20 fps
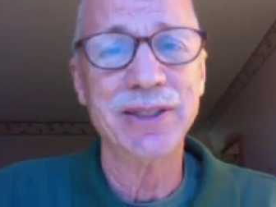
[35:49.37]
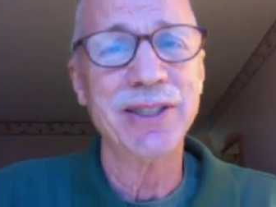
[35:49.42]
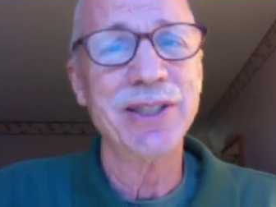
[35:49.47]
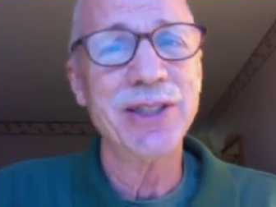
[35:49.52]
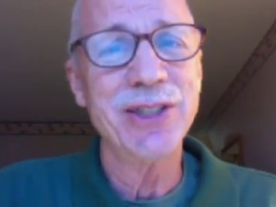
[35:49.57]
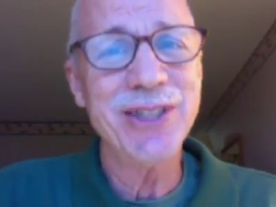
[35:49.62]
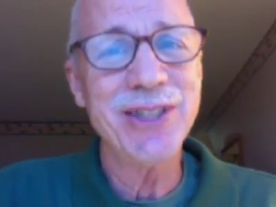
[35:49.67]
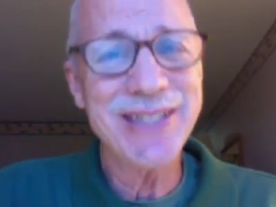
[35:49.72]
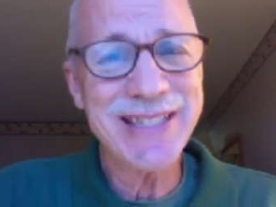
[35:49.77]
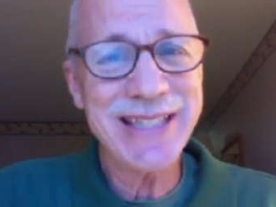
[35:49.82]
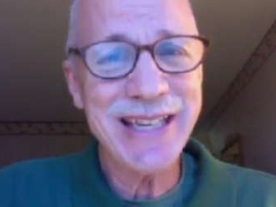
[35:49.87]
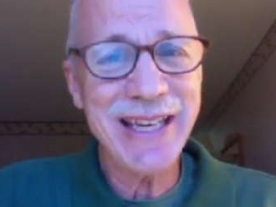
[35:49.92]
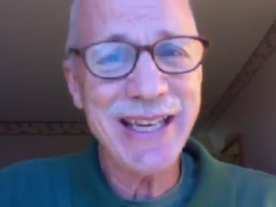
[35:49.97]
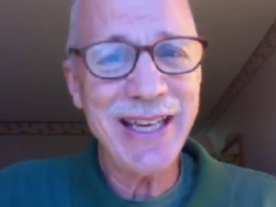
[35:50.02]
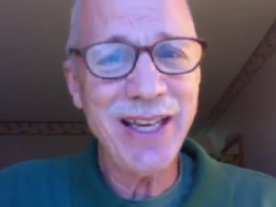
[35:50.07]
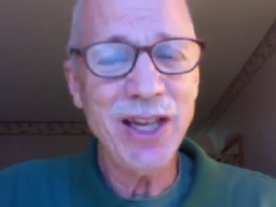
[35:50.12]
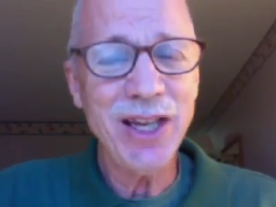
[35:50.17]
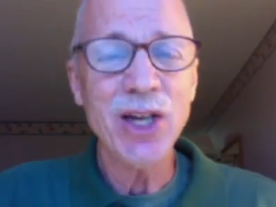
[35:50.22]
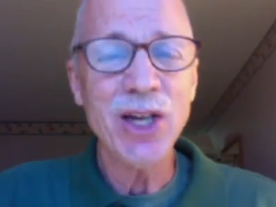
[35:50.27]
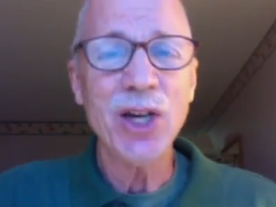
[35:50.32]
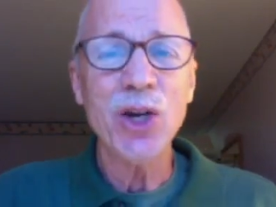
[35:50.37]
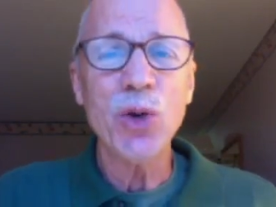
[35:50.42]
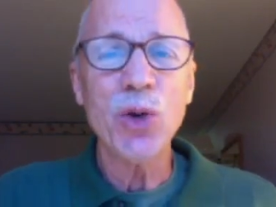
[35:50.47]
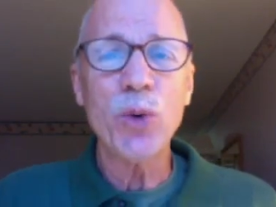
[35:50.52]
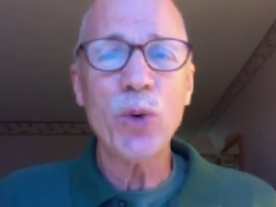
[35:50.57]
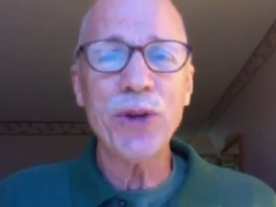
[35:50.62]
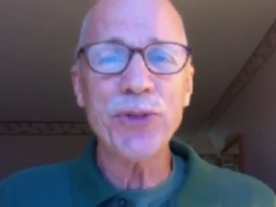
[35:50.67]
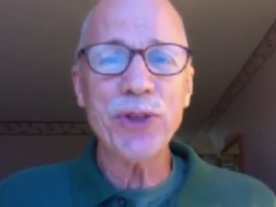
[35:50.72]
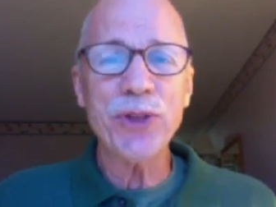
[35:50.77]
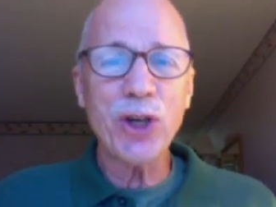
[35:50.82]
You see,
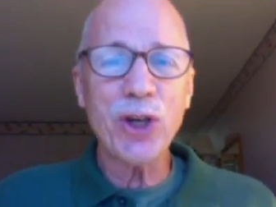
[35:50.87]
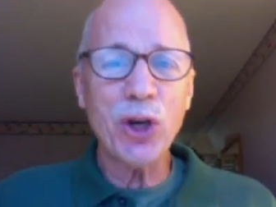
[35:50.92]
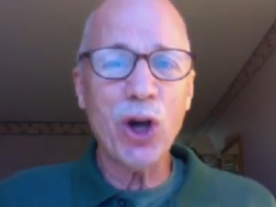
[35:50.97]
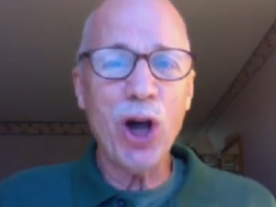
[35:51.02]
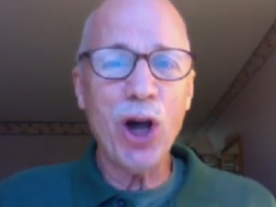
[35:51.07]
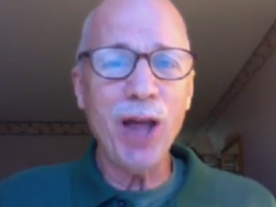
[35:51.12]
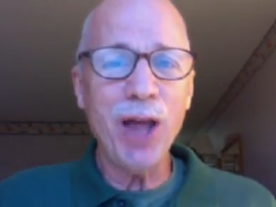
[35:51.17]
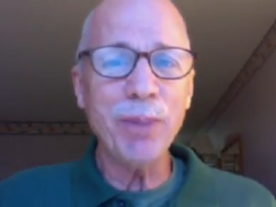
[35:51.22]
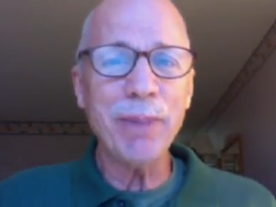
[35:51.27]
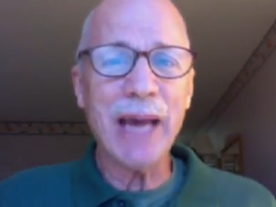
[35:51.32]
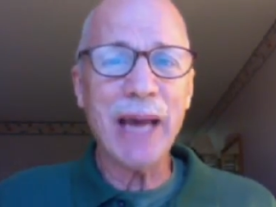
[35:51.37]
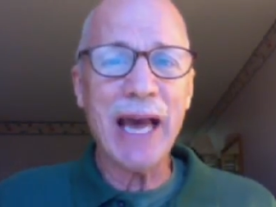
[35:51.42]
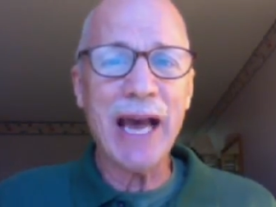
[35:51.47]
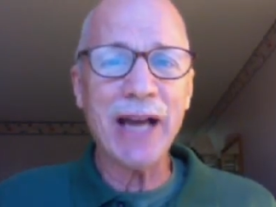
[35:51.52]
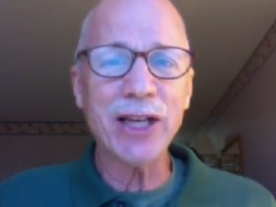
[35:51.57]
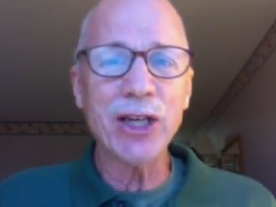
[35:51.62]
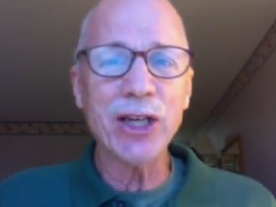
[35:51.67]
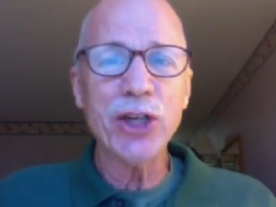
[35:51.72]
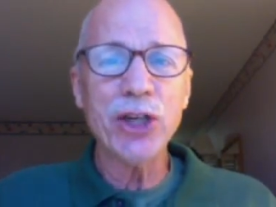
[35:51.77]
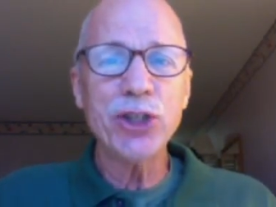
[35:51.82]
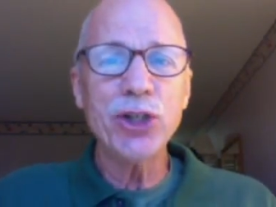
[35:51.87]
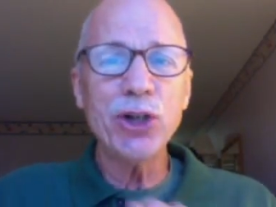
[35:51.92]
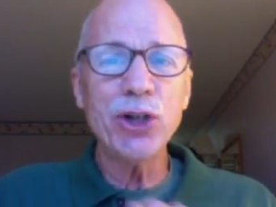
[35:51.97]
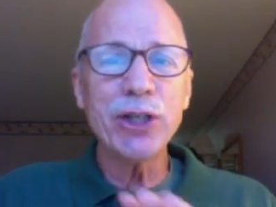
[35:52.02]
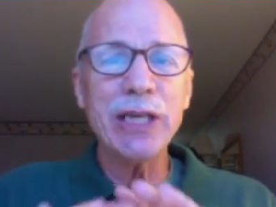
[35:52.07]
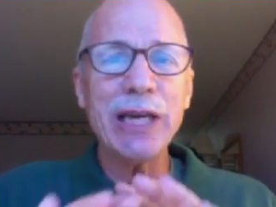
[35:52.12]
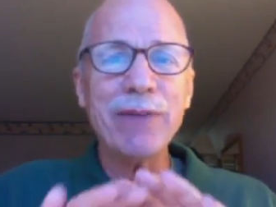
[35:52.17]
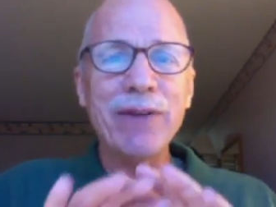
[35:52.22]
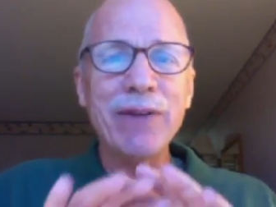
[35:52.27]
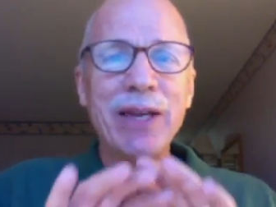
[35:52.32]
with the callback, you're
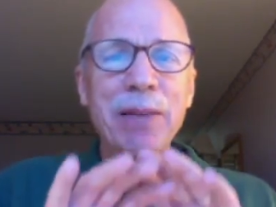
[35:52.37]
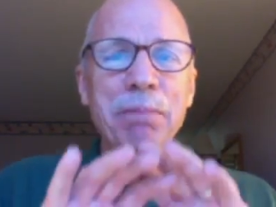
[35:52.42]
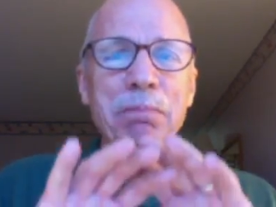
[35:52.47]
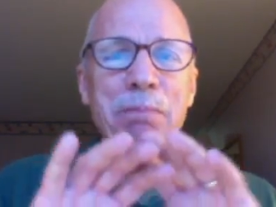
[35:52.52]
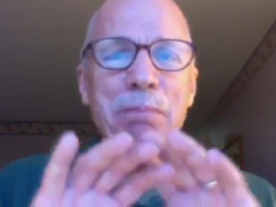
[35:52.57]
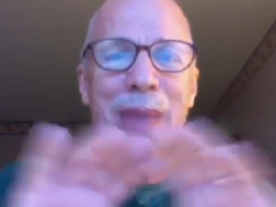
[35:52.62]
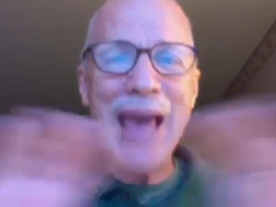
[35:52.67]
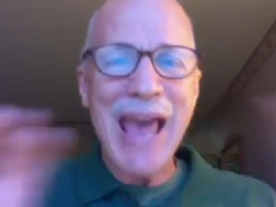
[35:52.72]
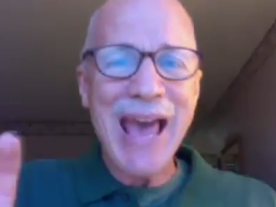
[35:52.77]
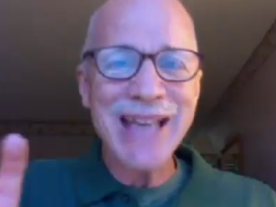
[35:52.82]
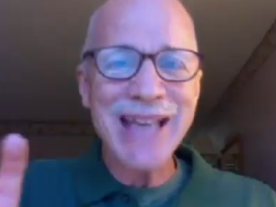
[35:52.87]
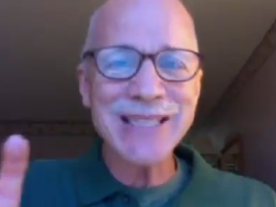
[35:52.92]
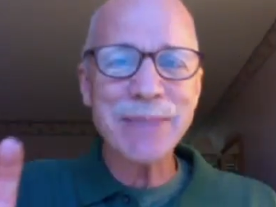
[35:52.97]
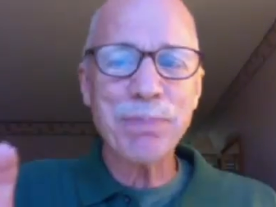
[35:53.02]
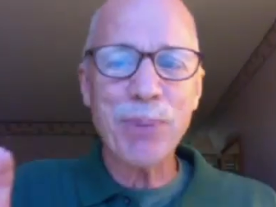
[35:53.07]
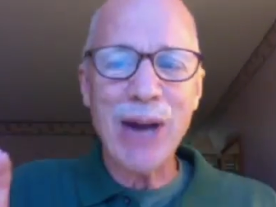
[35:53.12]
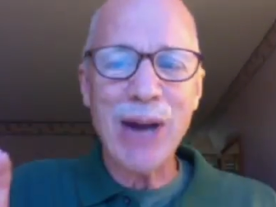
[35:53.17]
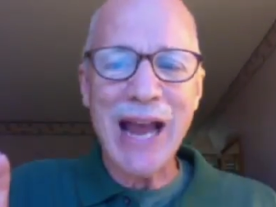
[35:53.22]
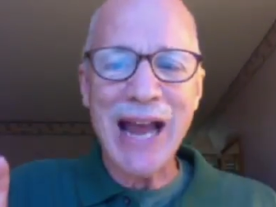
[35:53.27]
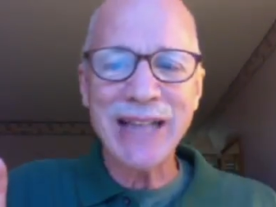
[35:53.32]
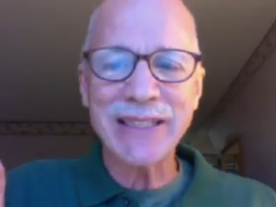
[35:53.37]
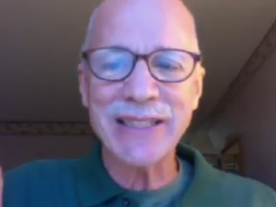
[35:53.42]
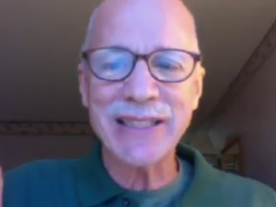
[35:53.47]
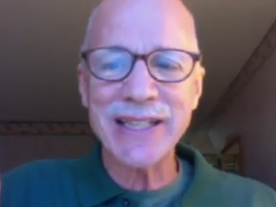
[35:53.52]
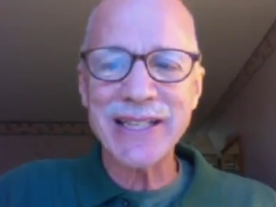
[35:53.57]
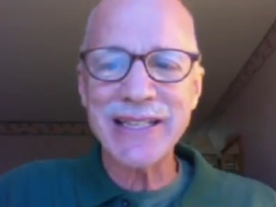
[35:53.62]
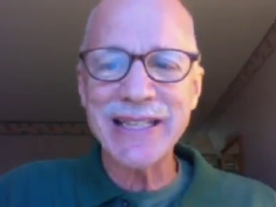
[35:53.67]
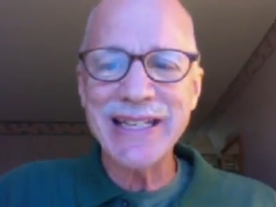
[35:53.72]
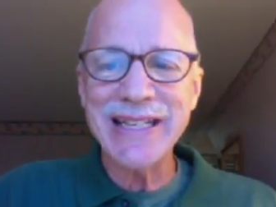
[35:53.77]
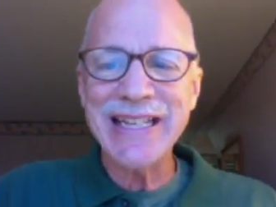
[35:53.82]
giving mass
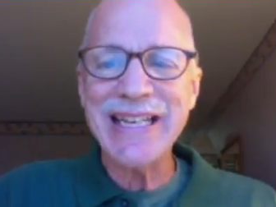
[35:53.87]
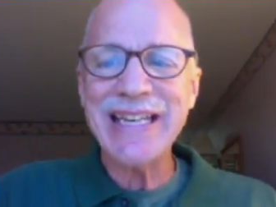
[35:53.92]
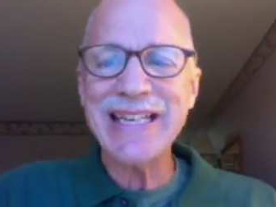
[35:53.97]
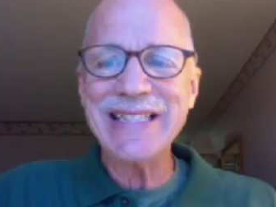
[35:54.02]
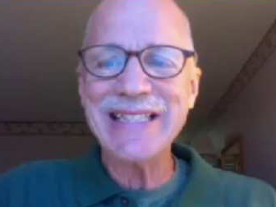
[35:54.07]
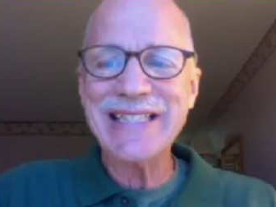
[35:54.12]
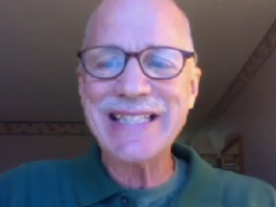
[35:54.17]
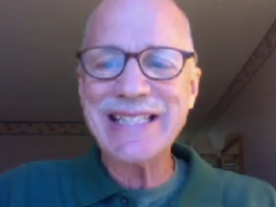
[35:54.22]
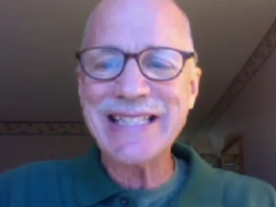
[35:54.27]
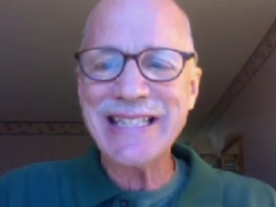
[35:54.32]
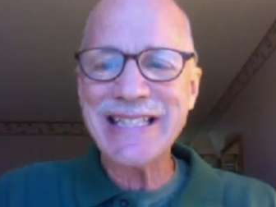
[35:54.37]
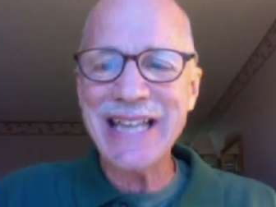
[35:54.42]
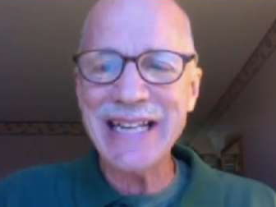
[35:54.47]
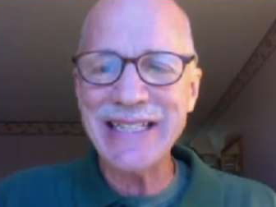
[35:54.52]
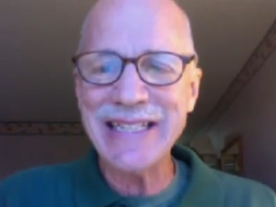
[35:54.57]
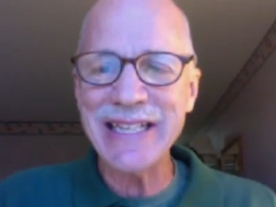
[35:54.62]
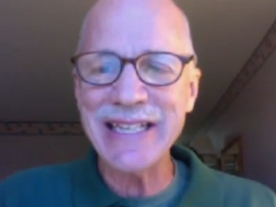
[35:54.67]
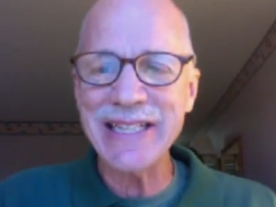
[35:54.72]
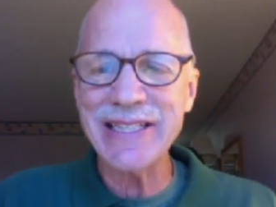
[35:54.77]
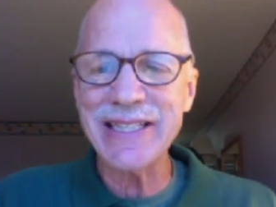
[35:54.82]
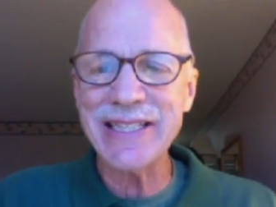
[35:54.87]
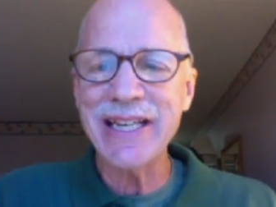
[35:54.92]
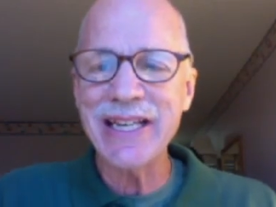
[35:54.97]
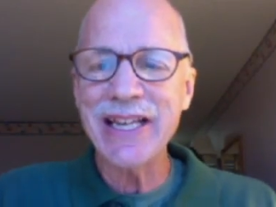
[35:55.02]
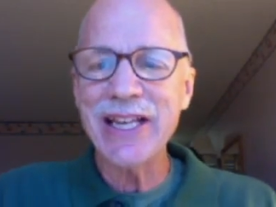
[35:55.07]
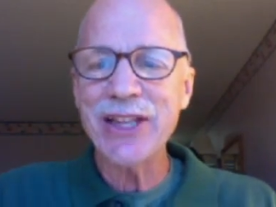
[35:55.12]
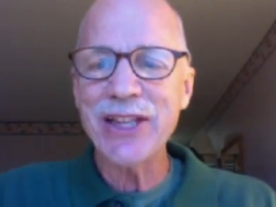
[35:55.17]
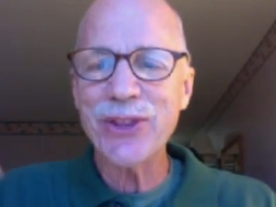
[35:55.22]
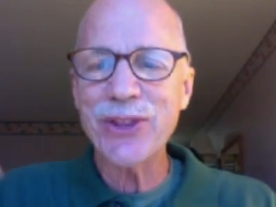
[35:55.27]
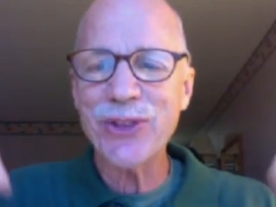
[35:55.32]
practice in sentence
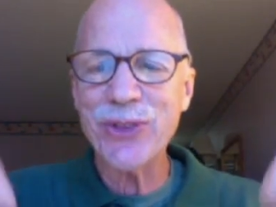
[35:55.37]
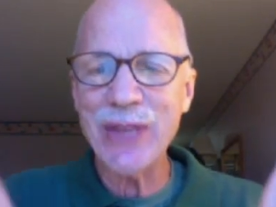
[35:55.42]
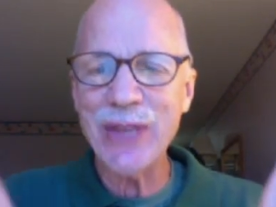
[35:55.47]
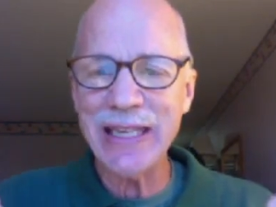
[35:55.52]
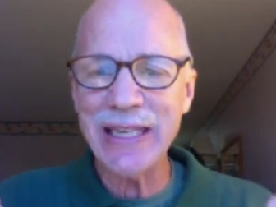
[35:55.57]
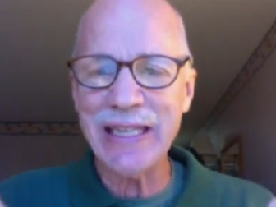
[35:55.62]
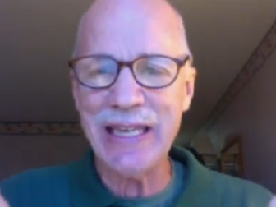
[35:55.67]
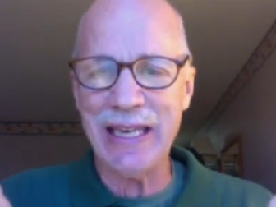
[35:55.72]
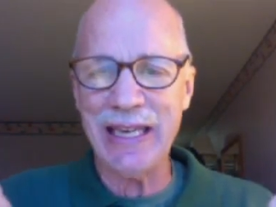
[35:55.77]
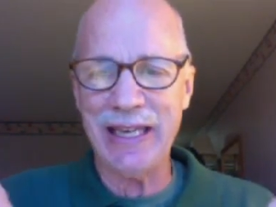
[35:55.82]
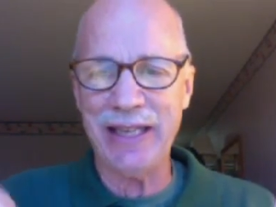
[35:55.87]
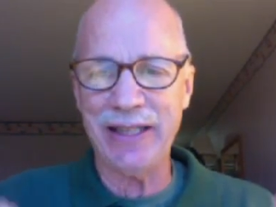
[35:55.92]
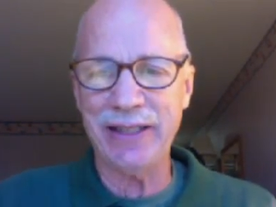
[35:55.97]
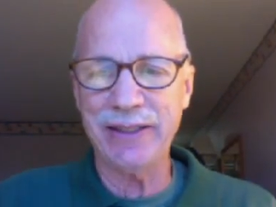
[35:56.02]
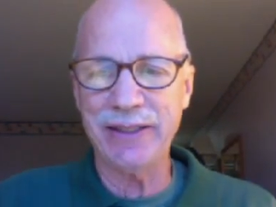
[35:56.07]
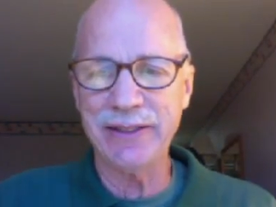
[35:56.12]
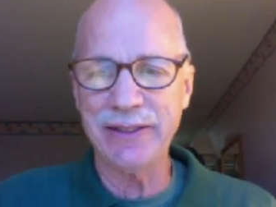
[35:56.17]
thinking.